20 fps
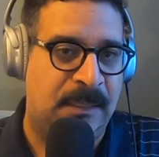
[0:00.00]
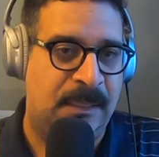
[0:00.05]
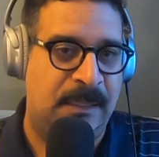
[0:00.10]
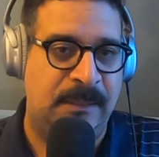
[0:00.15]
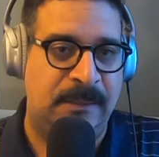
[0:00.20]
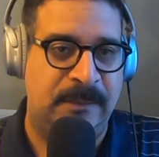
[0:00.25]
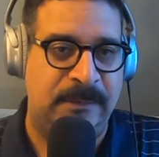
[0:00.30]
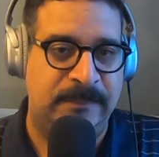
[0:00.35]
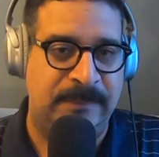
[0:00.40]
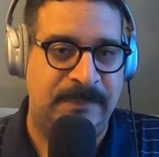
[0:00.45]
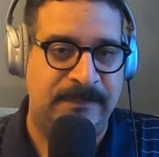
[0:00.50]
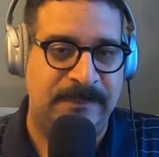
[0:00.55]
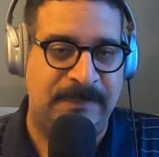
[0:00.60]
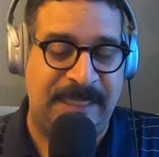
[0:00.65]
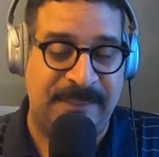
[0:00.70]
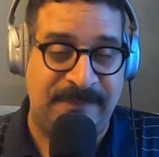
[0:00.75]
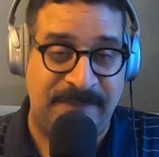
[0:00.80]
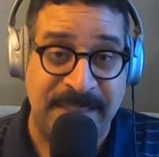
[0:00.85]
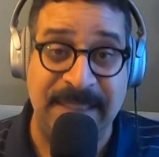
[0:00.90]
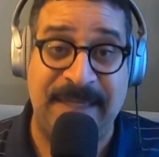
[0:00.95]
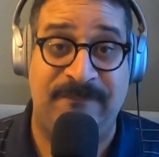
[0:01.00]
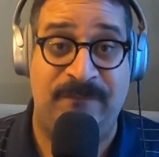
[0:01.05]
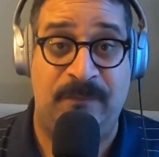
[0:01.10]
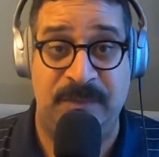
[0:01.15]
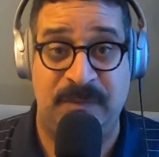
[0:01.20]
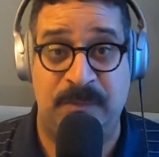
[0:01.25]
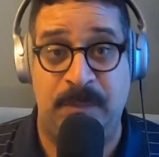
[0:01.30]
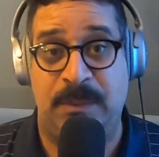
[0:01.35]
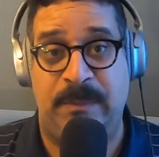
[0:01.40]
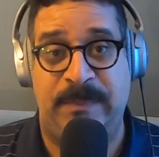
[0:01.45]
I think I've
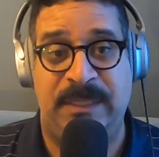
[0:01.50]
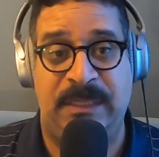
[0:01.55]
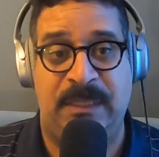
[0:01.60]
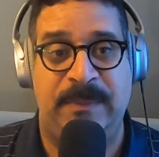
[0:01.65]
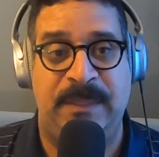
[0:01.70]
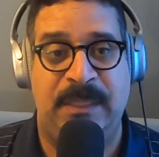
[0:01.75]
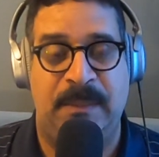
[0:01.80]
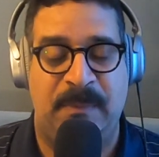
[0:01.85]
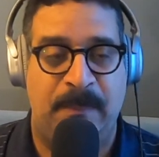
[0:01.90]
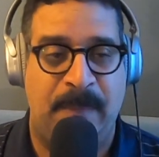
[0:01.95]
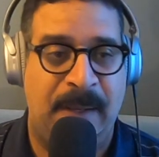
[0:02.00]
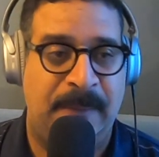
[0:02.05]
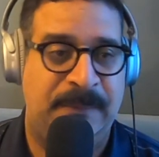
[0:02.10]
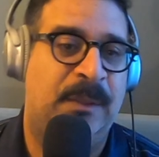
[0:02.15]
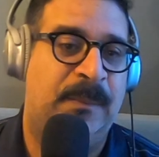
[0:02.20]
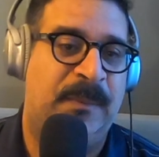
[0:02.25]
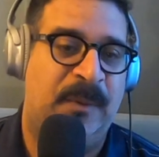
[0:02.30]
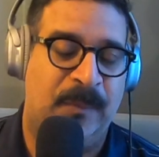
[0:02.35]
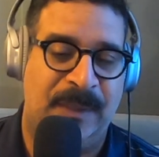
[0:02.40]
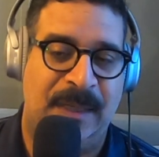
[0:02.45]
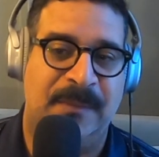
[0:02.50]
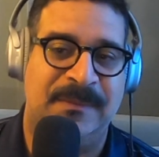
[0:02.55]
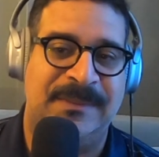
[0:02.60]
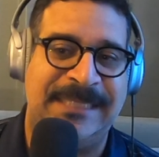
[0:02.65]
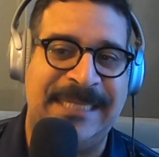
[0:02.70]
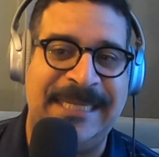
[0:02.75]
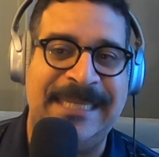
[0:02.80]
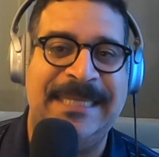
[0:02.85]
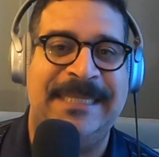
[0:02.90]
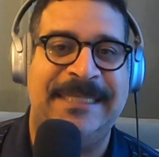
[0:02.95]
always wanted to be a comedian. My mom told me when I was
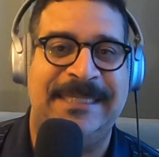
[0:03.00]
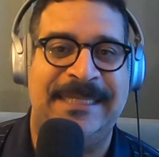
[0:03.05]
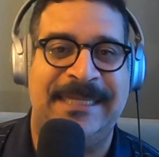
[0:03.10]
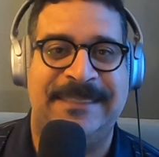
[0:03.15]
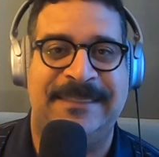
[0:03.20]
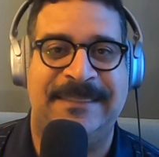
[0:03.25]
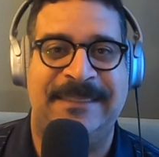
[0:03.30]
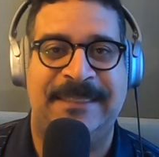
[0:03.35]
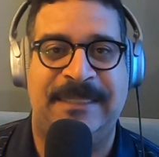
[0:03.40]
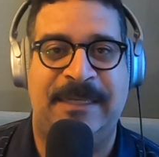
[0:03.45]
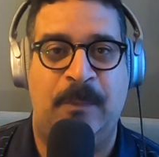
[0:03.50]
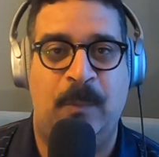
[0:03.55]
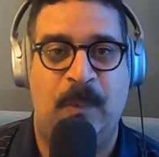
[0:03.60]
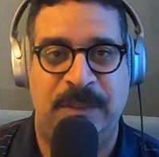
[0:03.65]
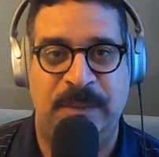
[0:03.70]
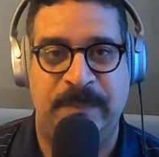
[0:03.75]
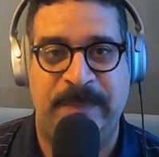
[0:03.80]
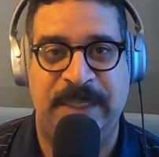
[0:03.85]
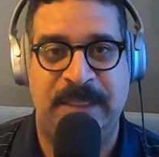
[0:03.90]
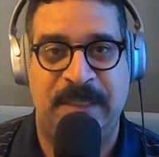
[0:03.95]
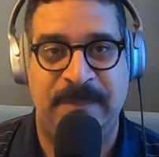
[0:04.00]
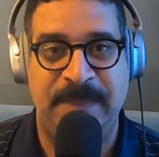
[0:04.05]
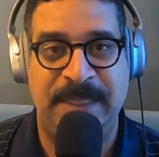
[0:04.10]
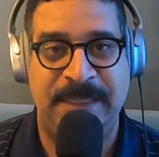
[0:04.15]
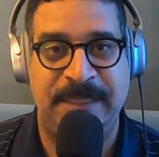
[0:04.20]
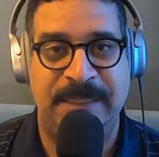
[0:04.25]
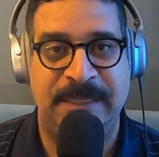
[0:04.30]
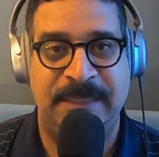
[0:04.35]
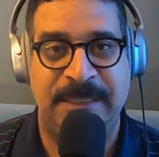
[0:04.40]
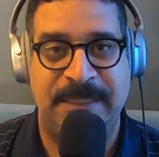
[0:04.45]
a kid that I said I wanted to be a
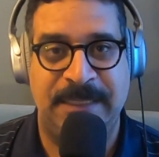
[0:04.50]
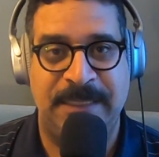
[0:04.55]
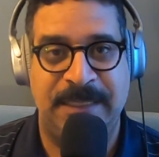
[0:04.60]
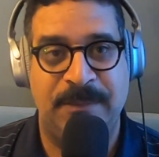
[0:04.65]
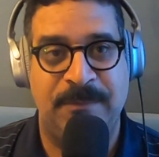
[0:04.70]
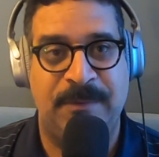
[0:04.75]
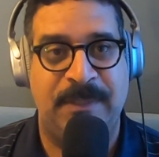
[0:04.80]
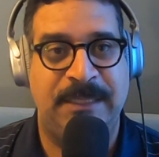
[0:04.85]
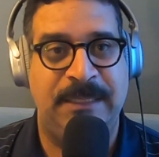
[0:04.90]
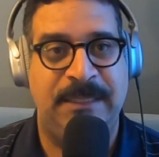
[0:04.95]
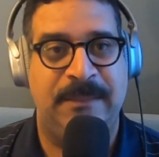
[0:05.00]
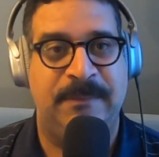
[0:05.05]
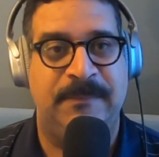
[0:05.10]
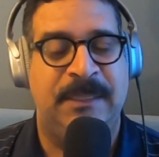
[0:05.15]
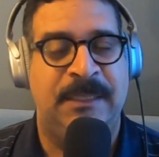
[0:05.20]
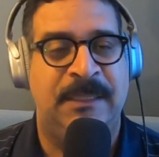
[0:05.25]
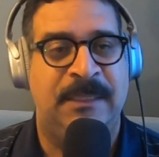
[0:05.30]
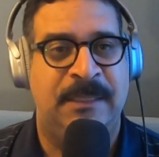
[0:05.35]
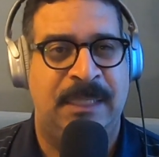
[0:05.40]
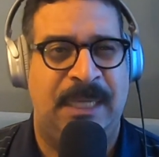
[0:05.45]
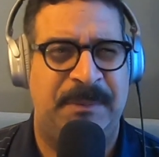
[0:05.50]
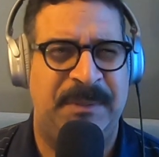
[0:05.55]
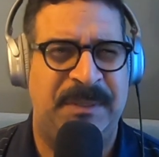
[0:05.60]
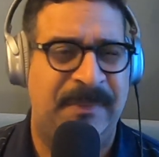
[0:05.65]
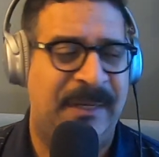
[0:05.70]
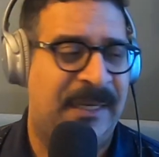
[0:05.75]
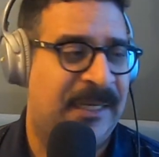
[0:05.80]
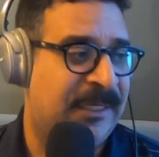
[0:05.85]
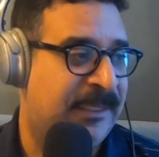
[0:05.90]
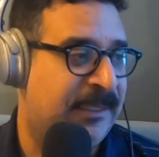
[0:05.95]
comedian, and here I am. I
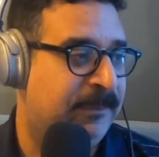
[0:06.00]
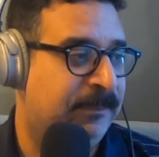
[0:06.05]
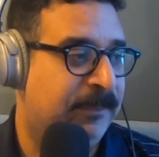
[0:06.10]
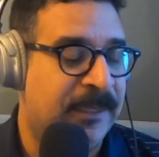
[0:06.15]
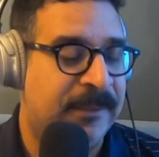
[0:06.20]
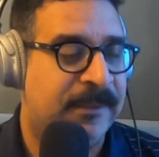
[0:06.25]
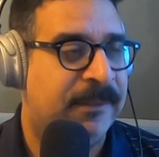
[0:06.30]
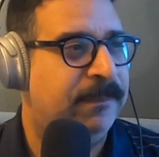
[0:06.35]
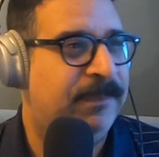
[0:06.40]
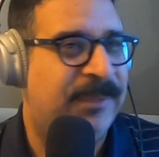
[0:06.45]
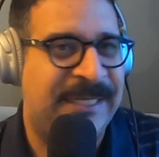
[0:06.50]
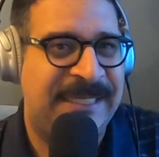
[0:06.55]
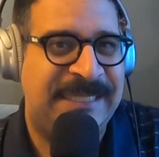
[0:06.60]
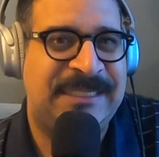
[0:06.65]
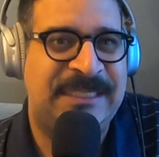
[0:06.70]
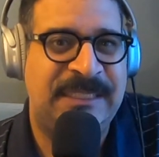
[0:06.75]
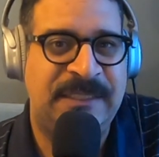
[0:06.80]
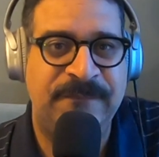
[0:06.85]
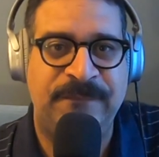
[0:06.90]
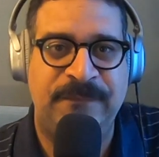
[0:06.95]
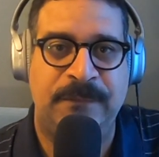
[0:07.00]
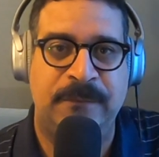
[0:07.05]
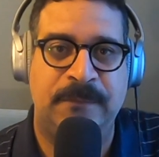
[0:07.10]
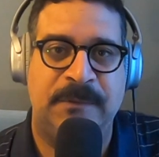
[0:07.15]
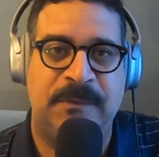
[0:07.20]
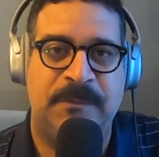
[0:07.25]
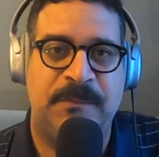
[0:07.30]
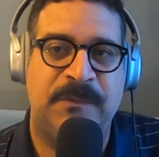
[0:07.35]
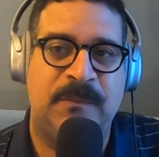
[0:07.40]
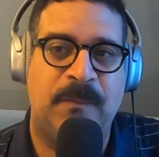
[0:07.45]
mean, my biggest
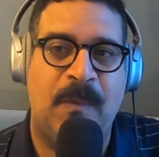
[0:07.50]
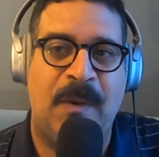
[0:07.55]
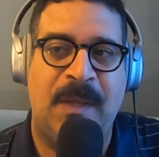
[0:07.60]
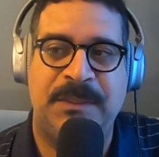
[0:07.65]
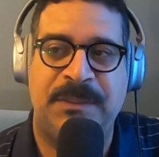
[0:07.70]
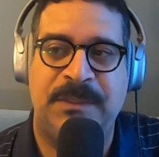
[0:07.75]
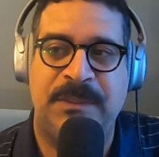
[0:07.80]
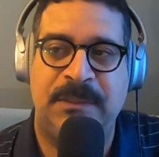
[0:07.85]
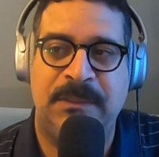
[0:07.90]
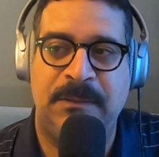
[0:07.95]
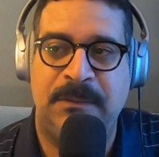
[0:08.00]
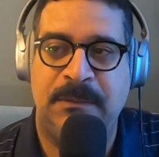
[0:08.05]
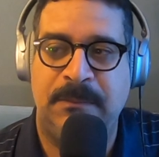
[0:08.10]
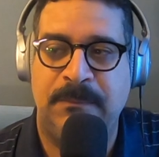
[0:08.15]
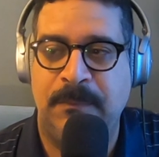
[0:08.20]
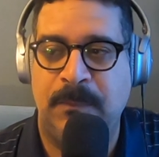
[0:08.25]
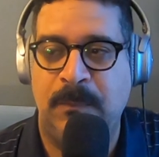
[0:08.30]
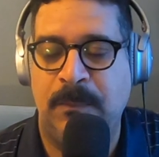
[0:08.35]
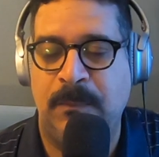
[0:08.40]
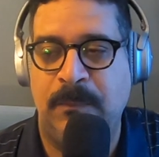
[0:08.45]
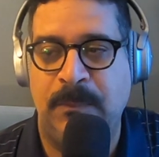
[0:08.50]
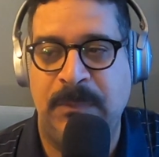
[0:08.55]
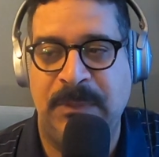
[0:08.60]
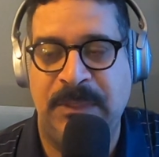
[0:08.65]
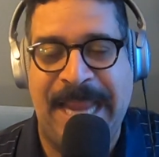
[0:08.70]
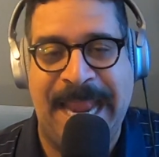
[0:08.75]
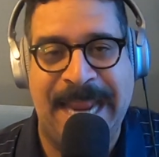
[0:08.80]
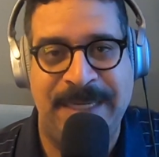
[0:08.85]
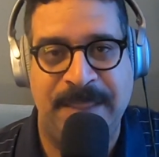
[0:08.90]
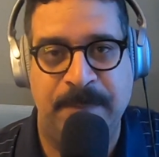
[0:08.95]
influence was watching
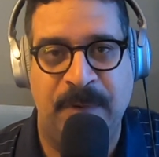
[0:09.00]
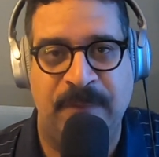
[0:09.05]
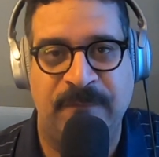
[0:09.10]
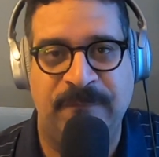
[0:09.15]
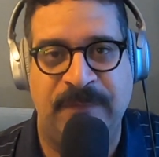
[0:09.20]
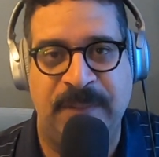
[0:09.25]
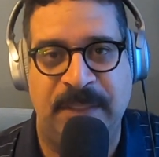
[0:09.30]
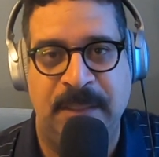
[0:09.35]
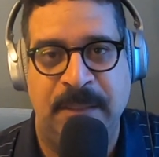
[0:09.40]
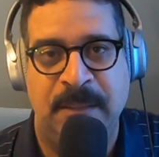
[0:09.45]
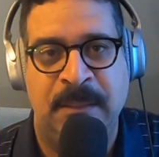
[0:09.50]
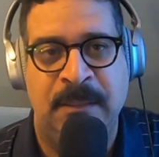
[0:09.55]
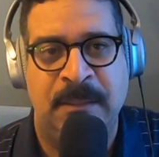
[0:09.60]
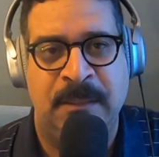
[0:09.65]
Eddie Murphy.